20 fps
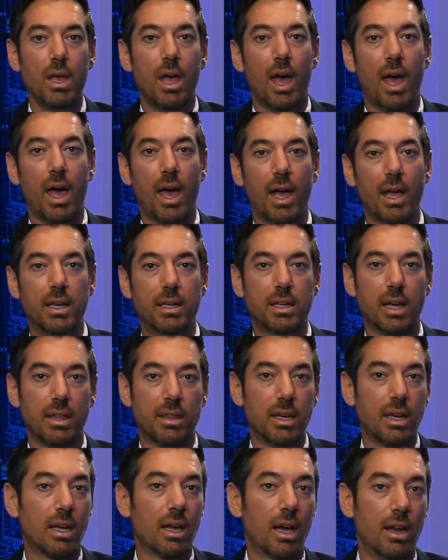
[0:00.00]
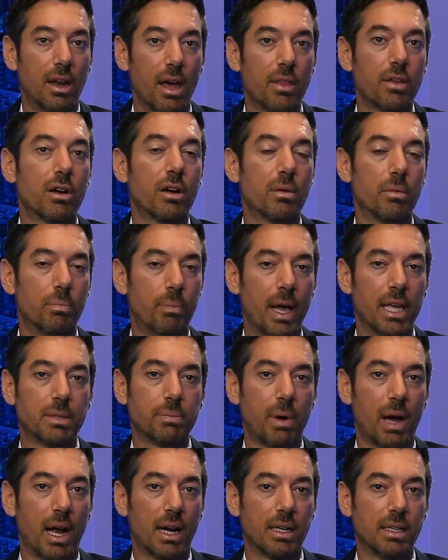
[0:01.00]
and I think another best
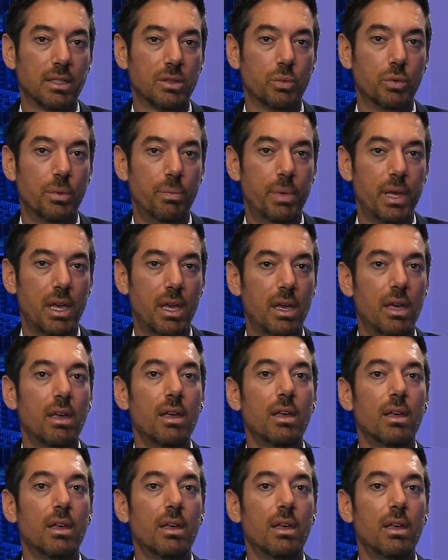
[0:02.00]
practice would be